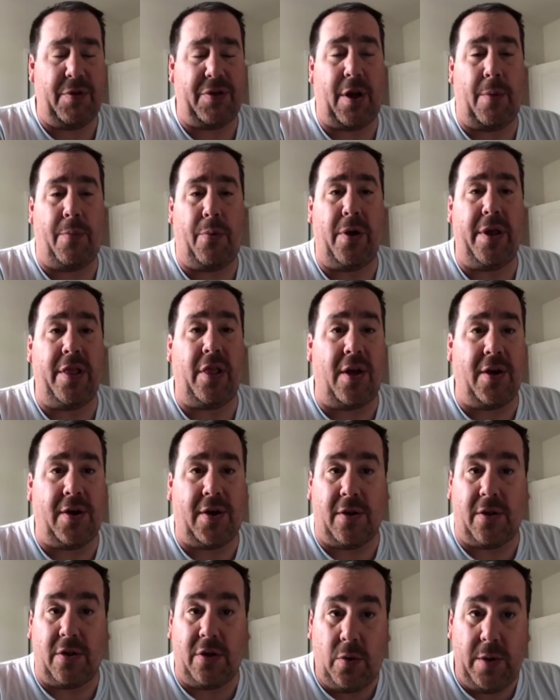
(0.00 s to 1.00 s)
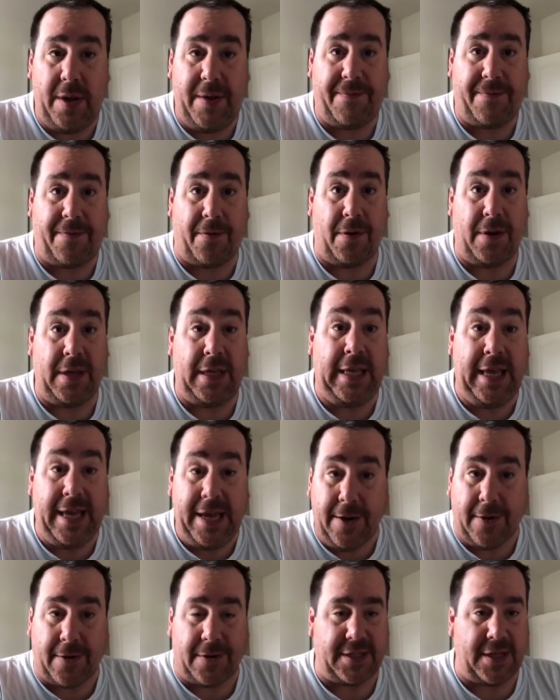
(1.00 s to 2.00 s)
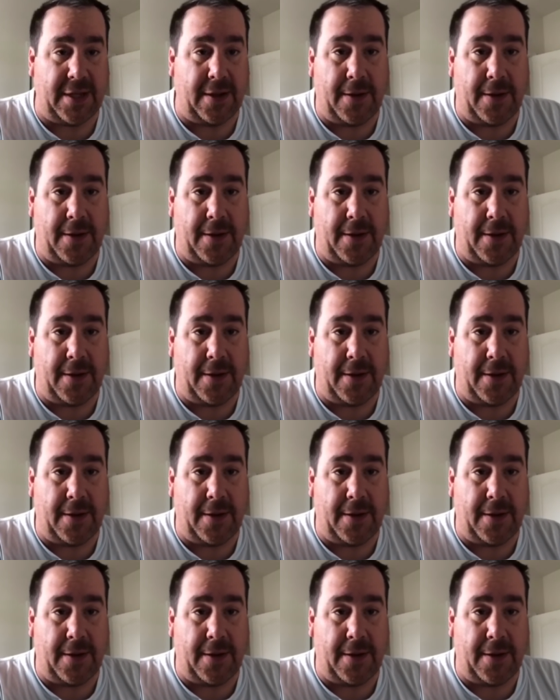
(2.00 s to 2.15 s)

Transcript: with our boy Lunker Louie for years,